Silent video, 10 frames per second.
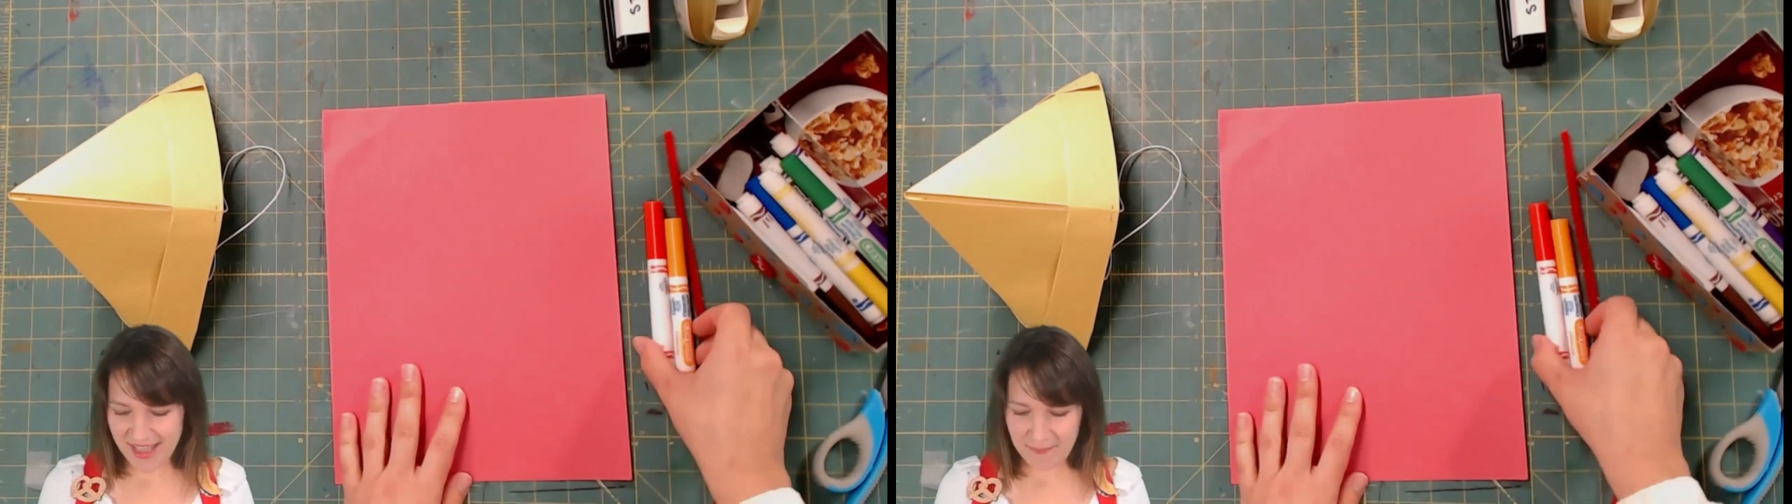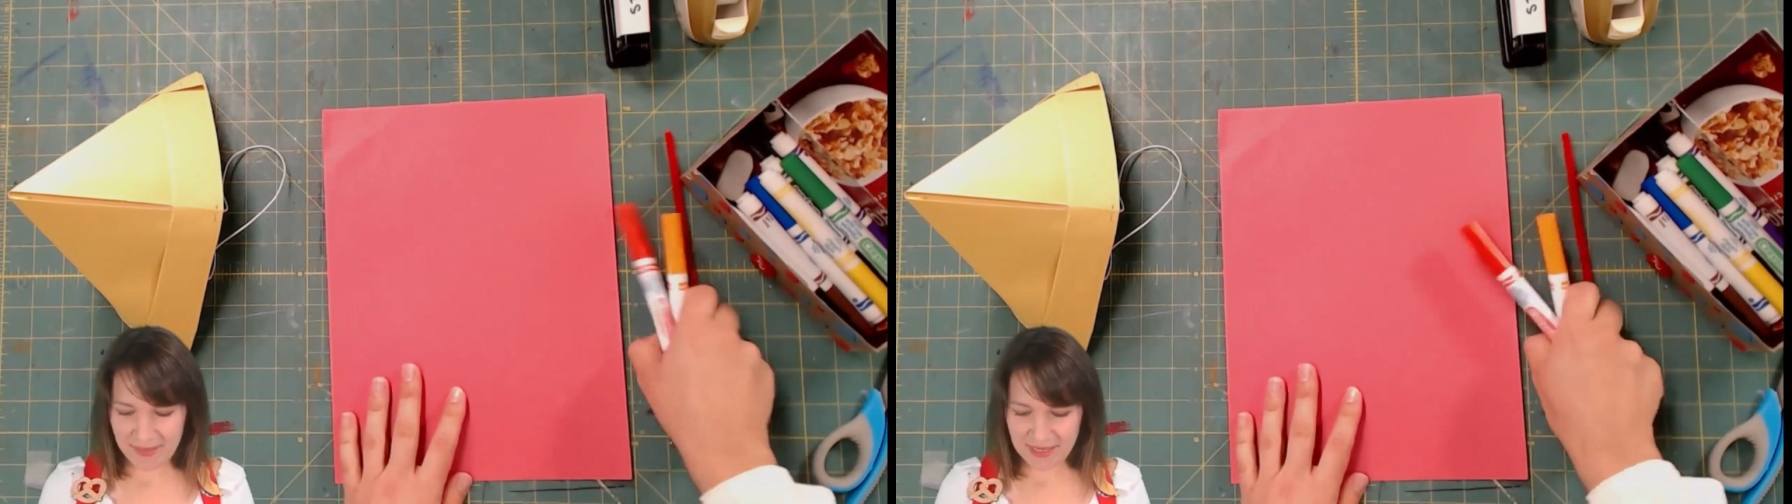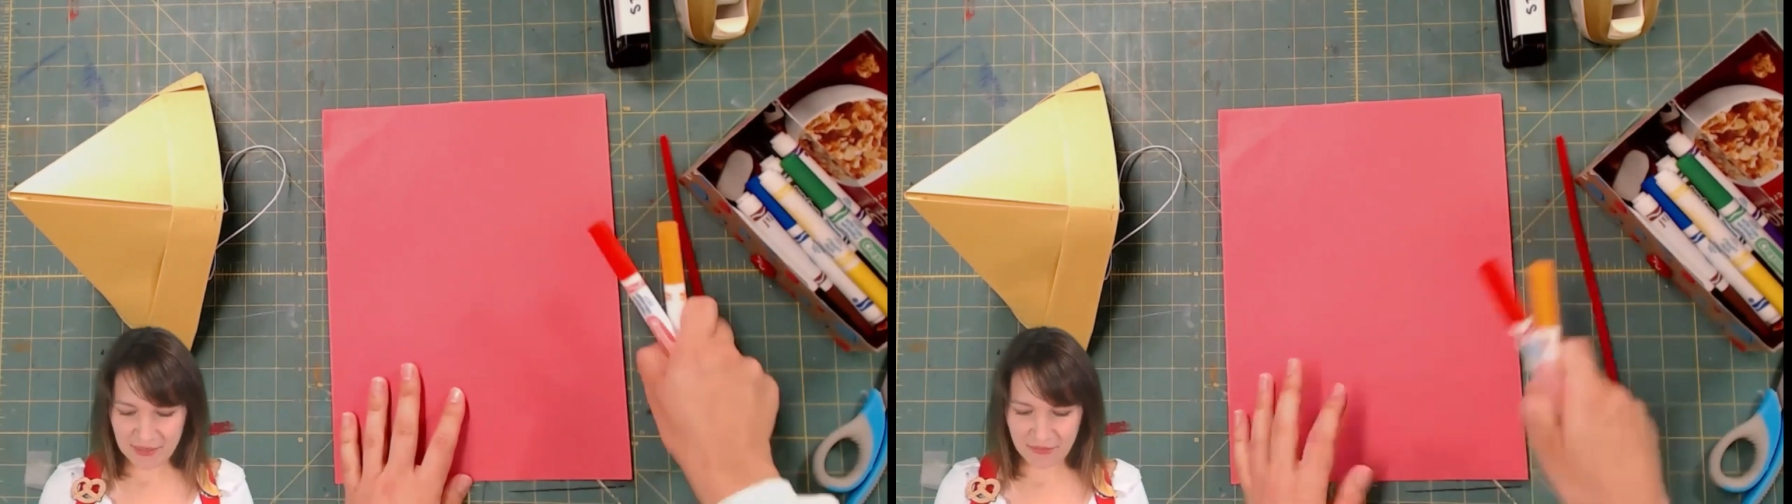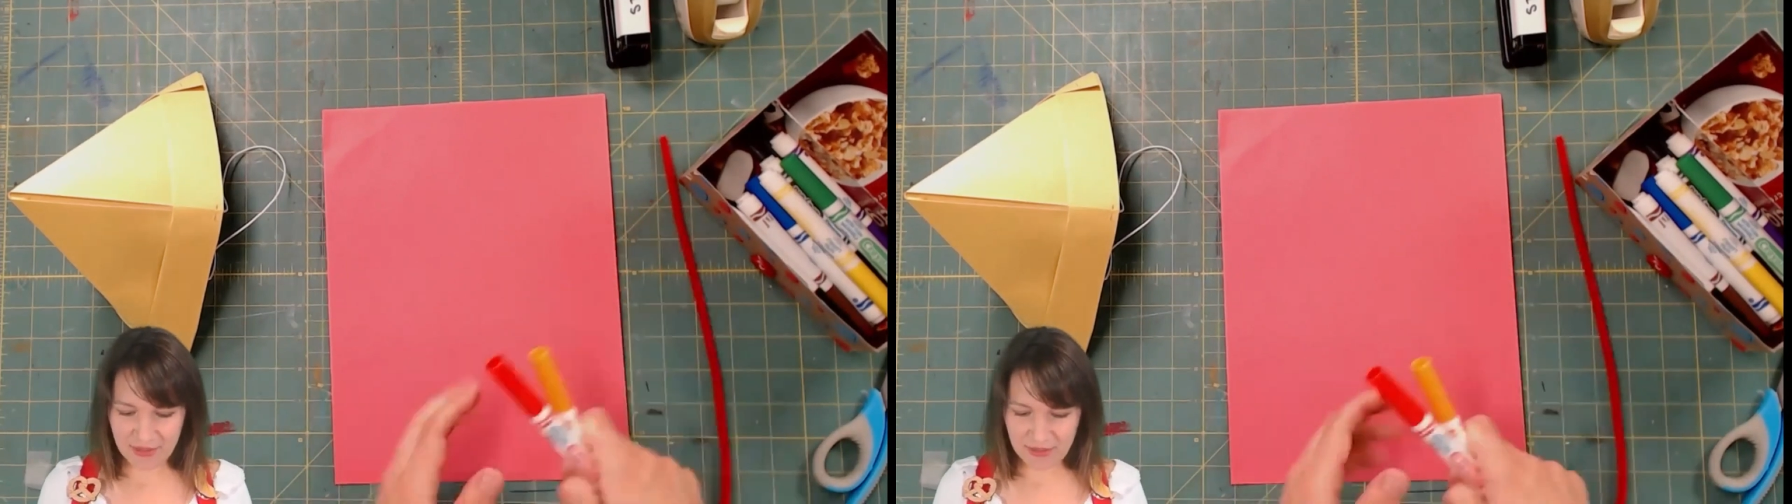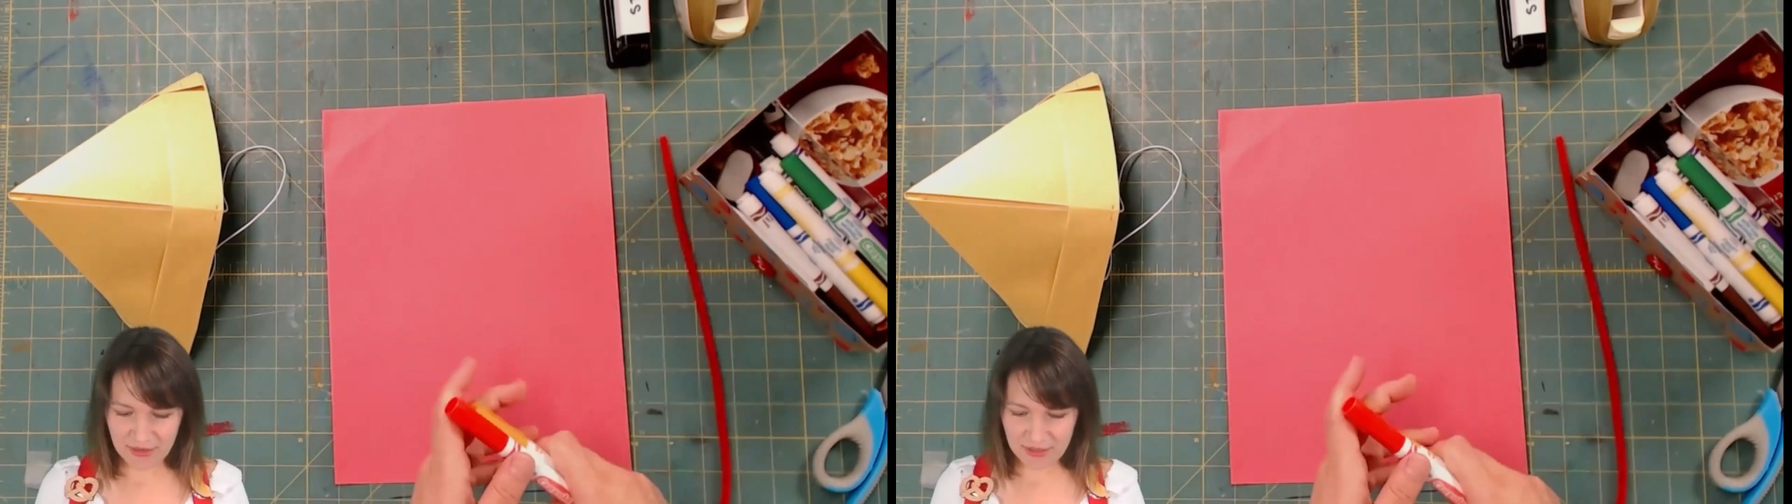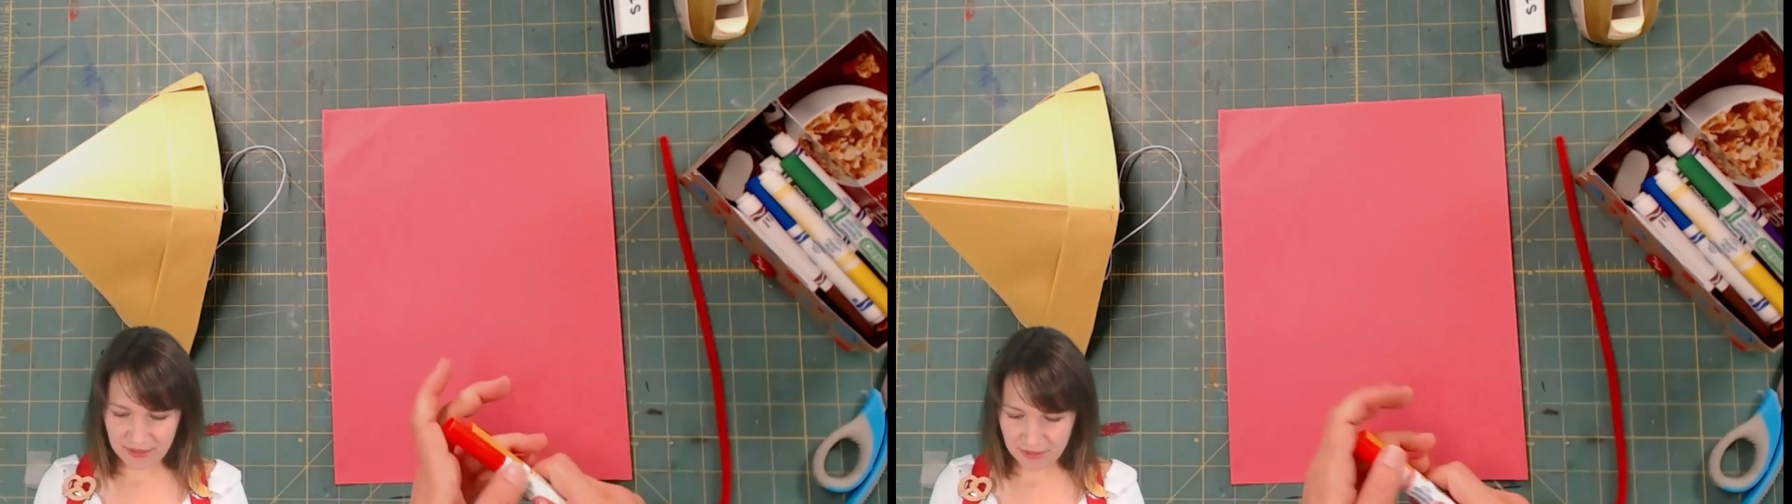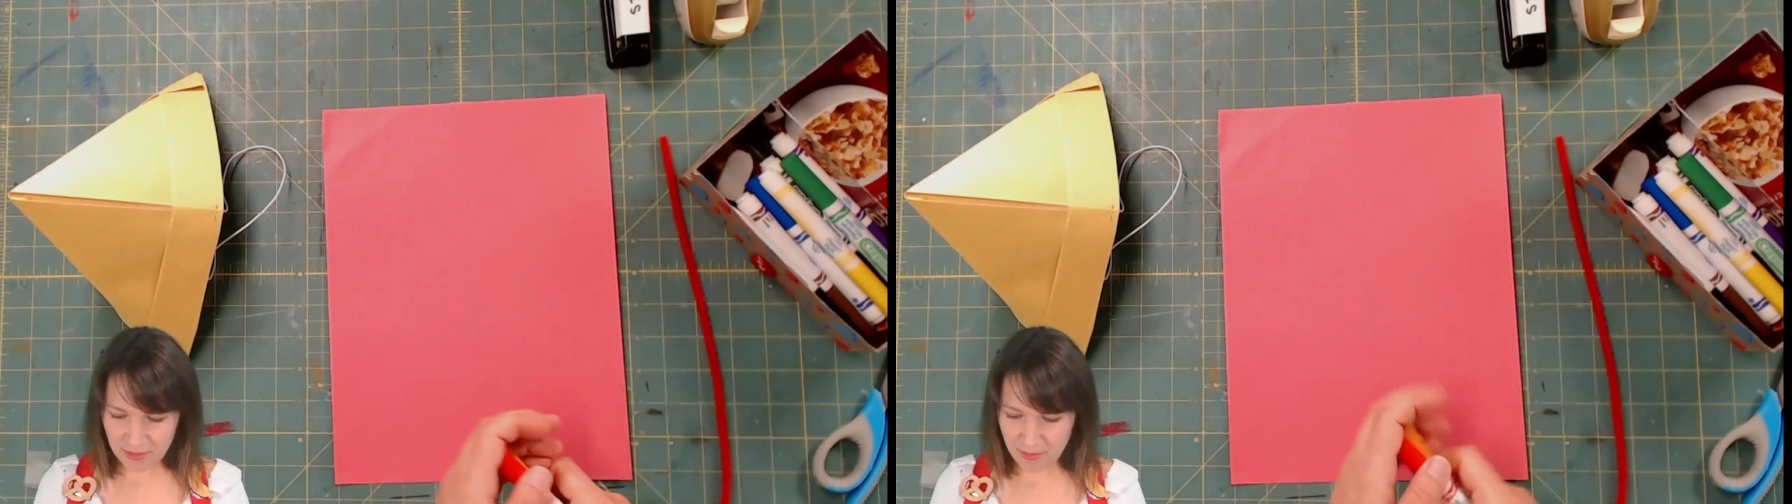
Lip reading: make your feather a little